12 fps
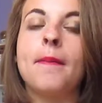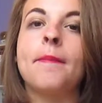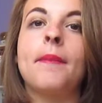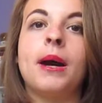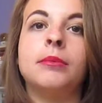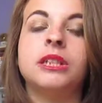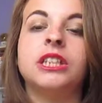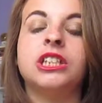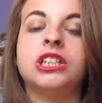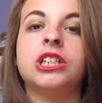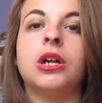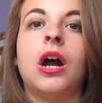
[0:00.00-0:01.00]

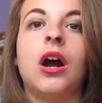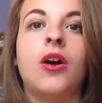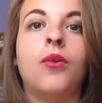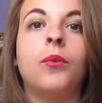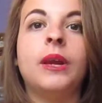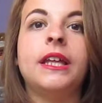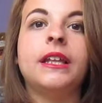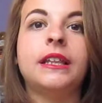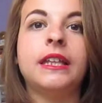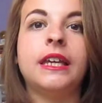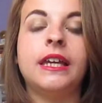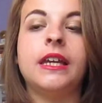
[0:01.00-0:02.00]
publish uh,
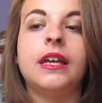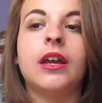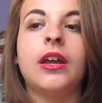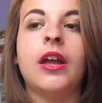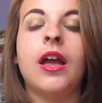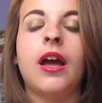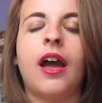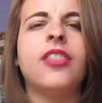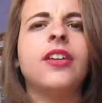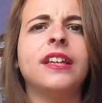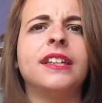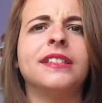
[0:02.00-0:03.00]
weekly, I
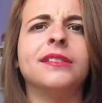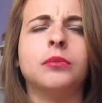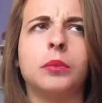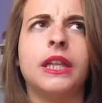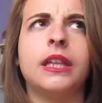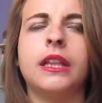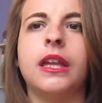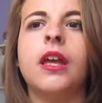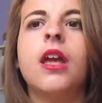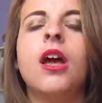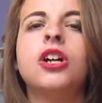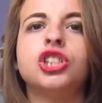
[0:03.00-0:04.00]
think it is weekly,
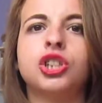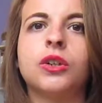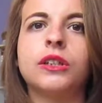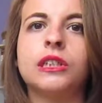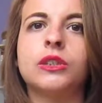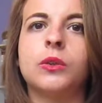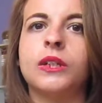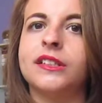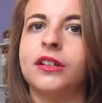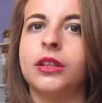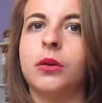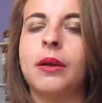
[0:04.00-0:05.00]
short stories
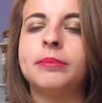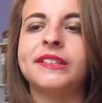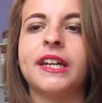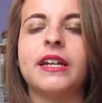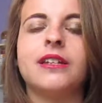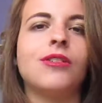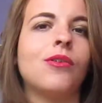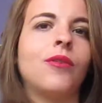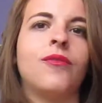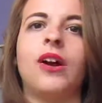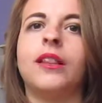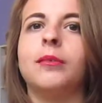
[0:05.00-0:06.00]
on their website, and you can
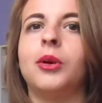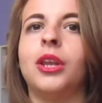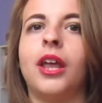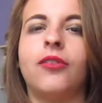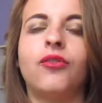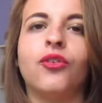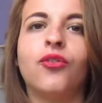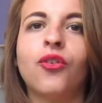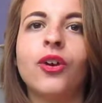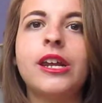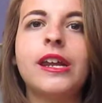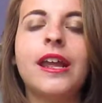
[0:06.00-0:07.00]
find them online for
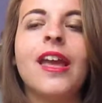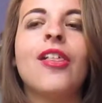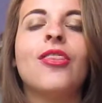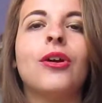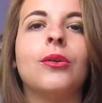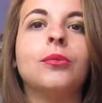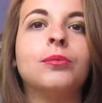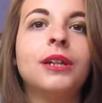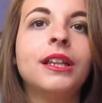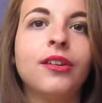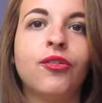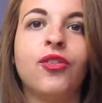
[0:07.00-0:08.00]
free. They're
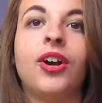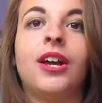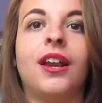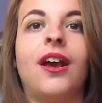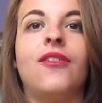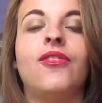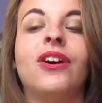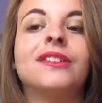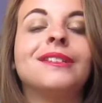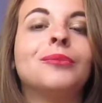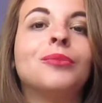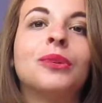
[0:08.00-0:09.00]
really fun. I found
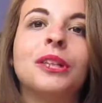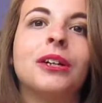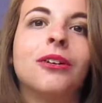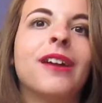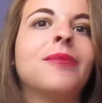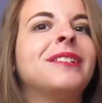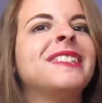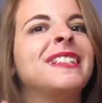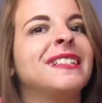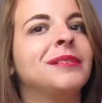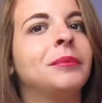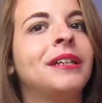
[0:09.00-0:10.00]
some really great ones
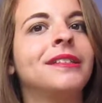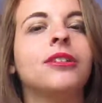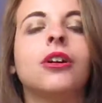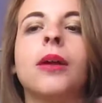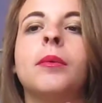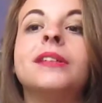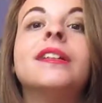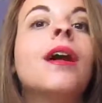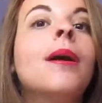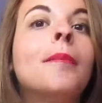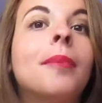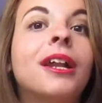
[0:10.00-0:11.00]
and some not so great ones,
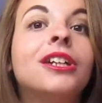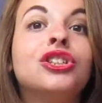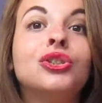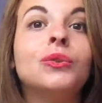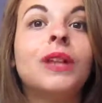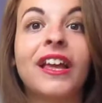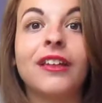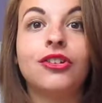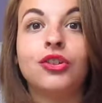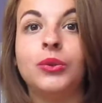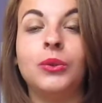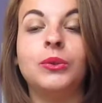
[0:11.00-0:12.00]
but I do like
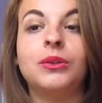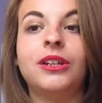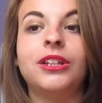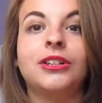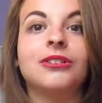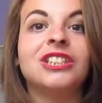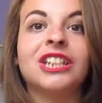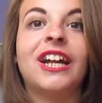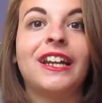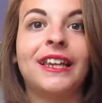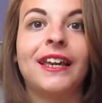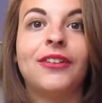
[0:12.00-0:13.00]
to, you know,
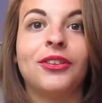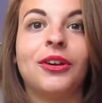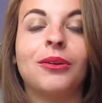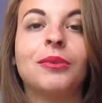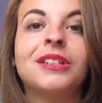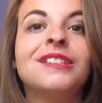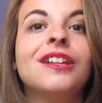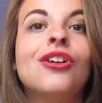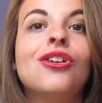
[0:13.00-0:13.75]
shine a light on the good ones.